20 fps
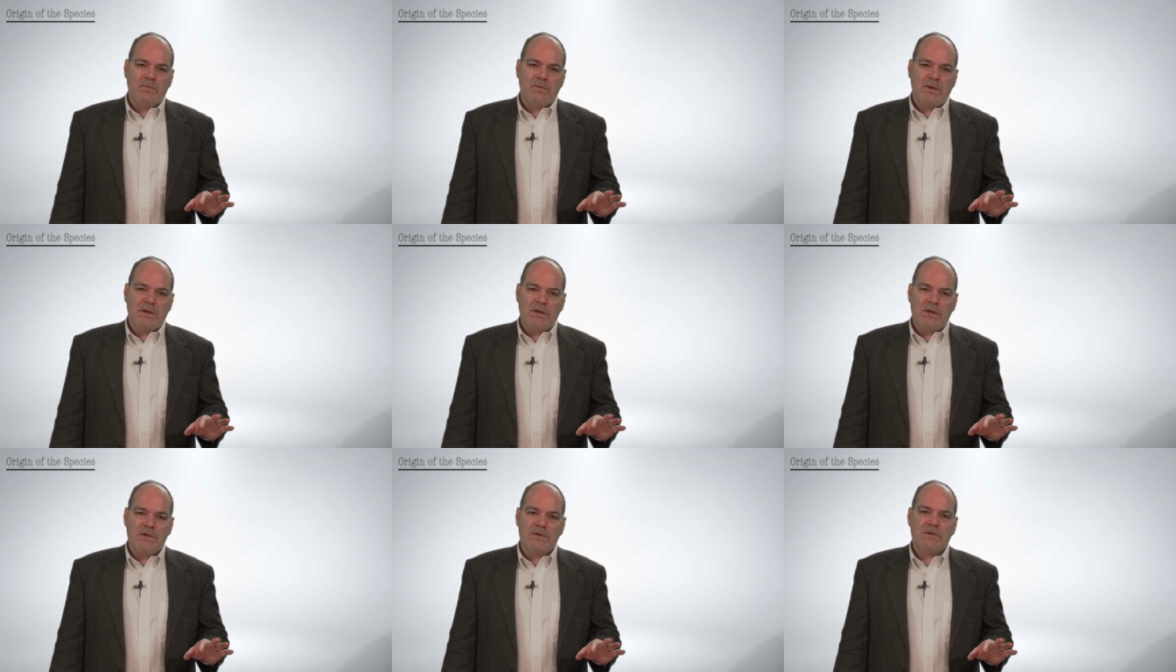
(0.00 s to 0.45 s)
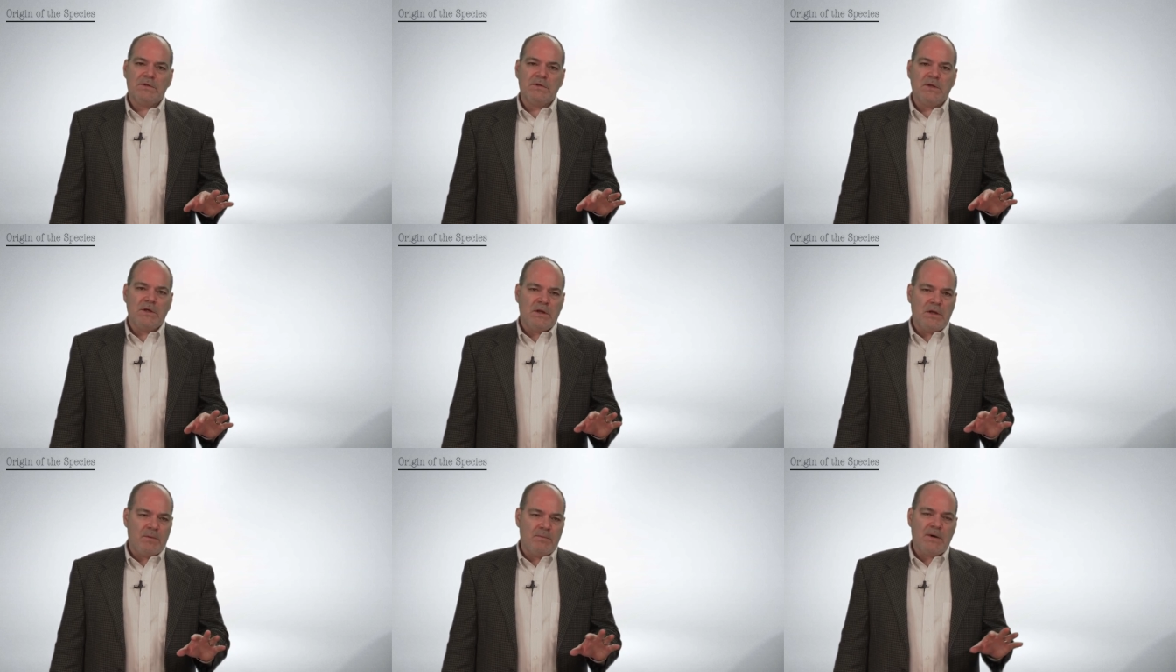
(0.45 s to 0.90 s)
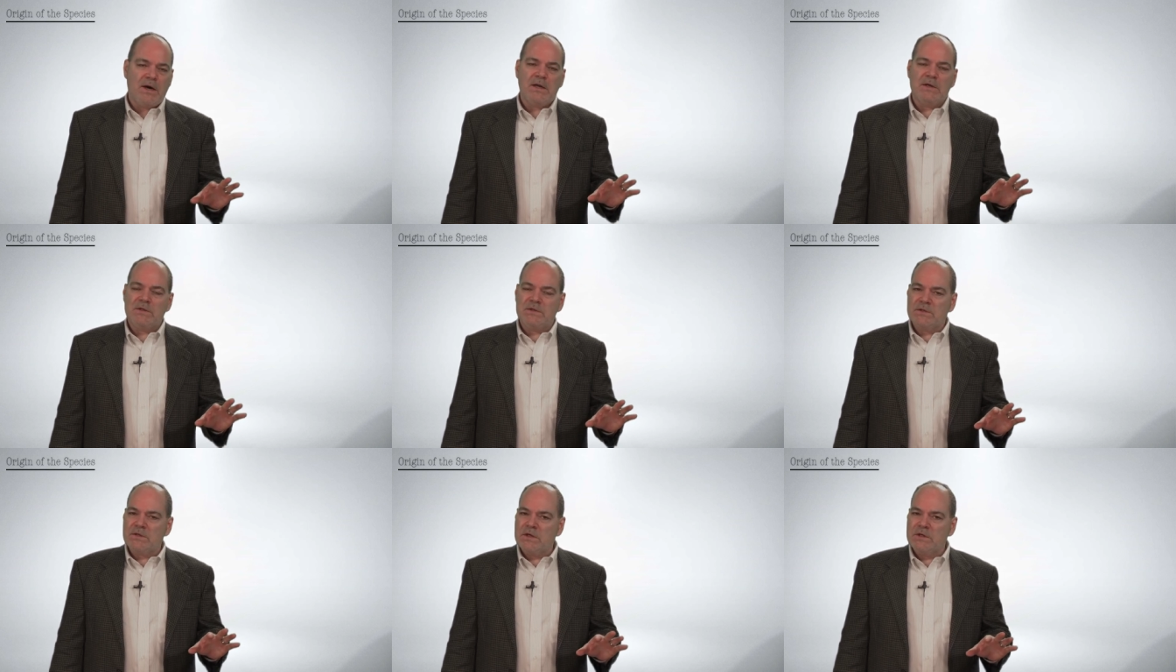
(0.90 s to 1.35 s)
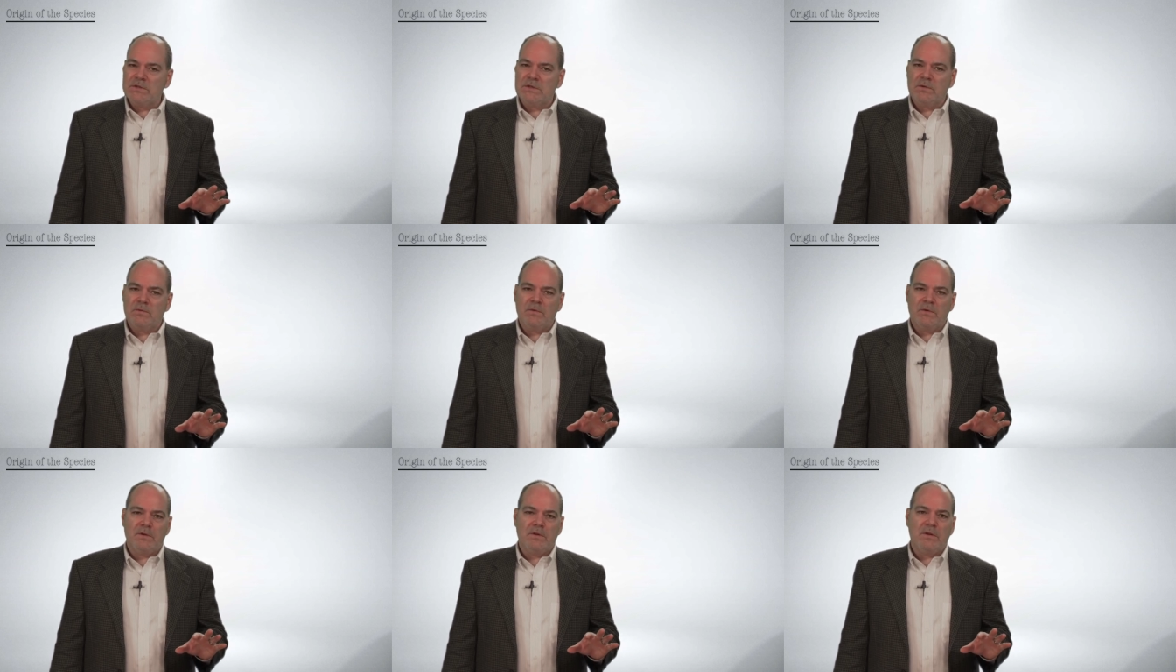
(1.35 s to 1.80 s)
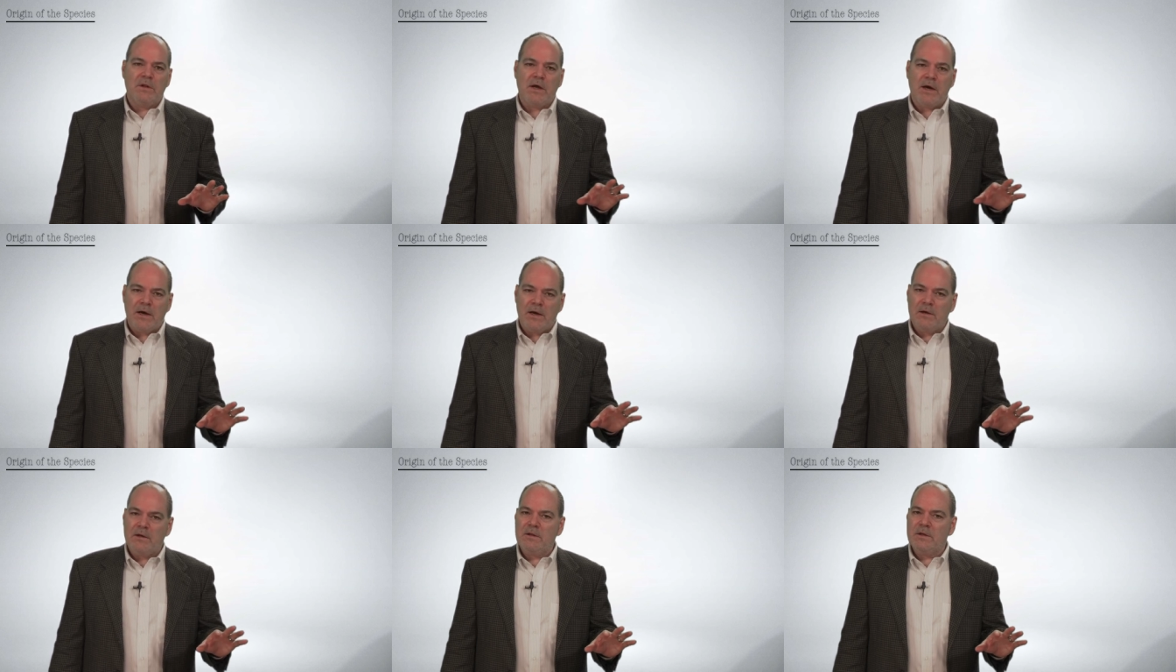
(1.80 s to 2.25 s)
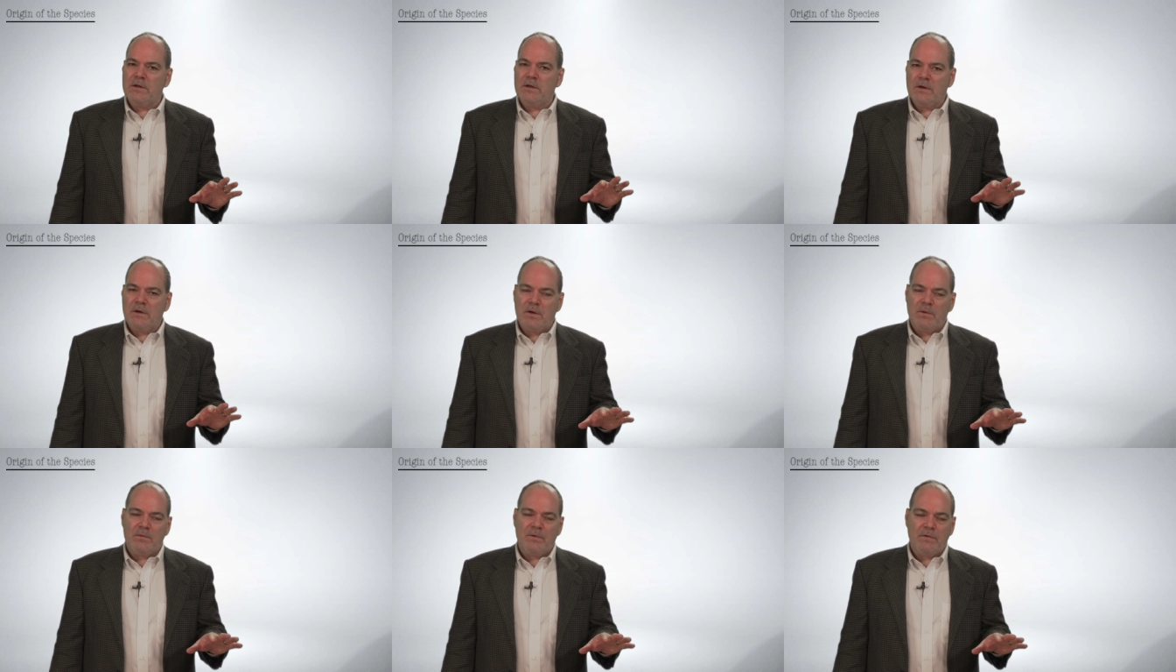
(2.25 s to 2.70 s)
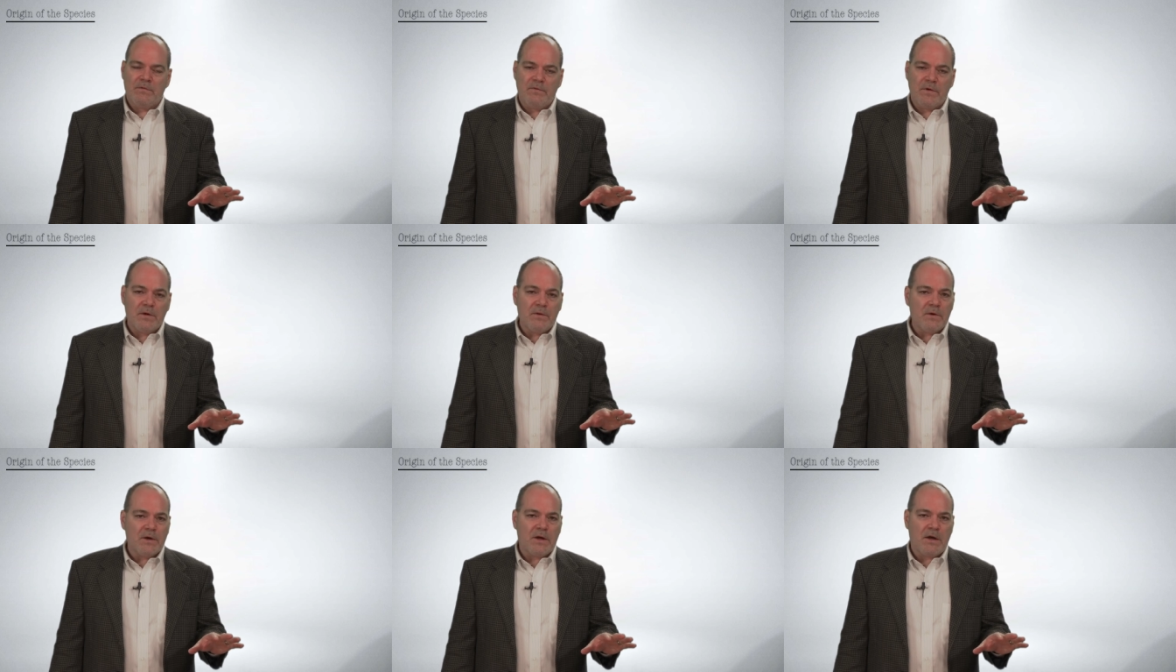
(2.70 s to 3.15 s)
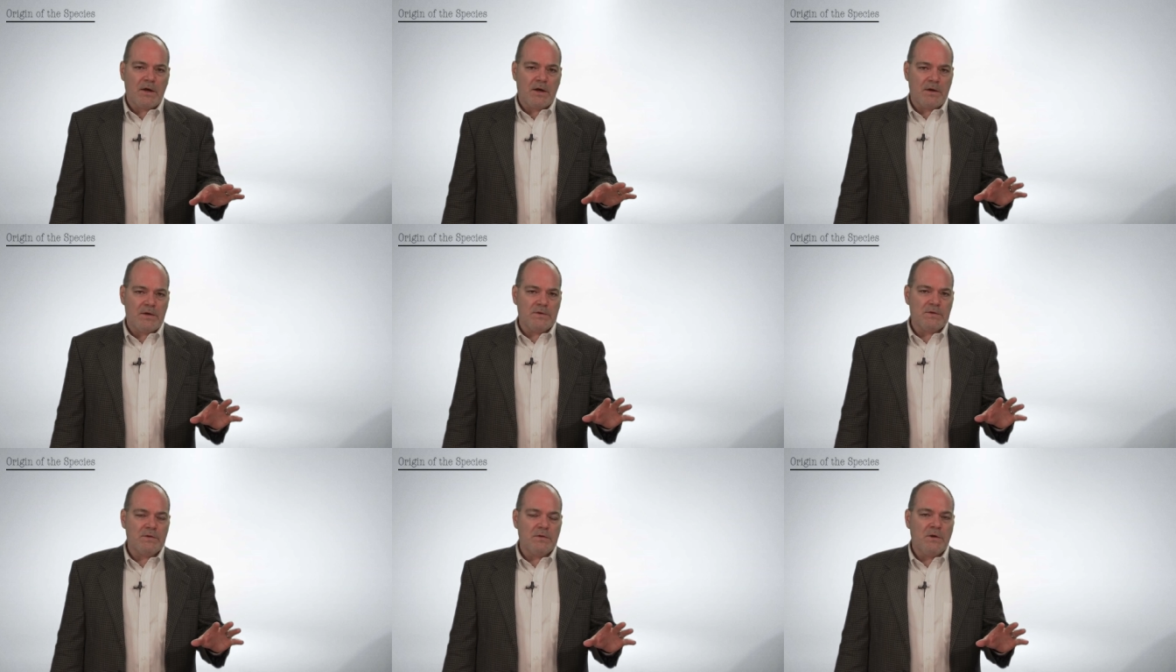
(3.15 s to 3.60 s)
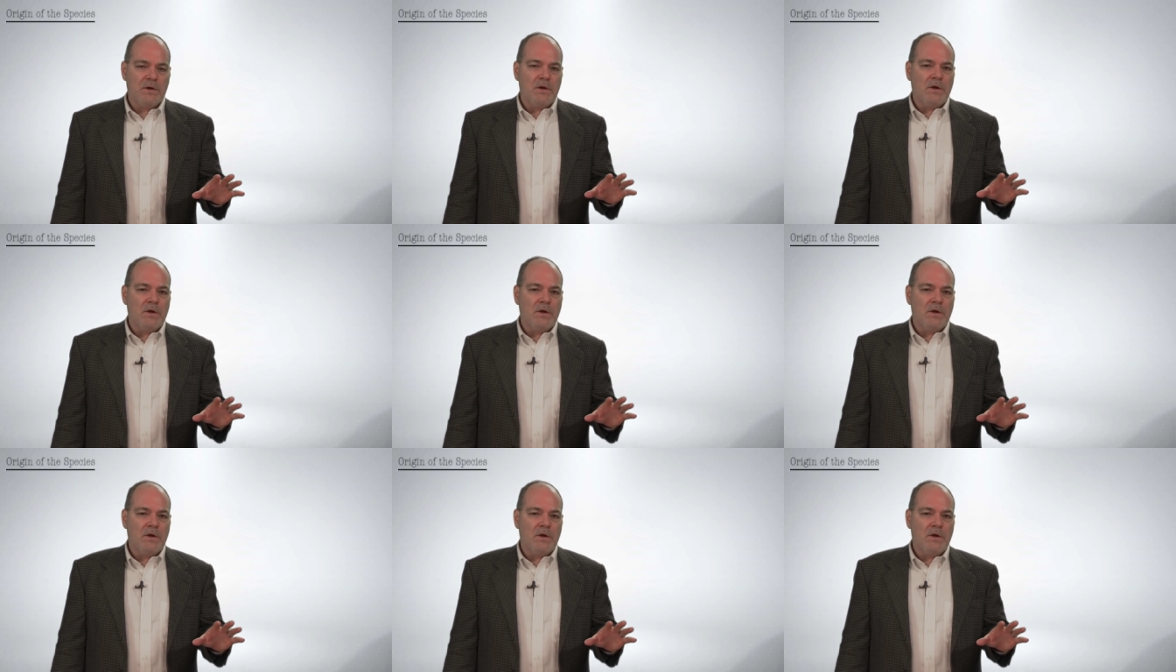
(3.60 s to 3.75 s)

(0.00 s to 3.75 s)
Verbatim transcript: But he's, and he might discuss it with Lyell and a couple of other guys,